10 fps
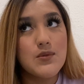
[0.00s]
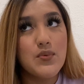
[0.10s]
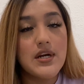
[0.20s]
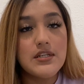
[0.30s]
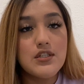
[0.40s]

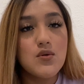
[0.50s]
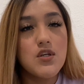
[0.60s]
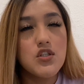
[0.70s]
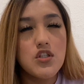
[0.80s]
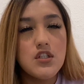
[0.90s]
practice
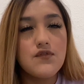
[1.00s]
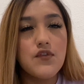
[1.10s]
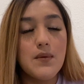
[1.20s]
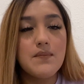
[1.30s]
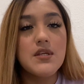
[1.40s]
questions
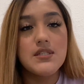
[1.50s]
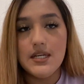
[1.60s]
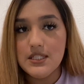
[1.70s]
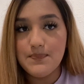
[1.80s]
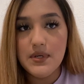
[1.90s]
from the
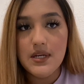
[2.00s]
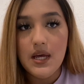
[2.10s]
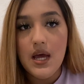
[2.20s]
textbook,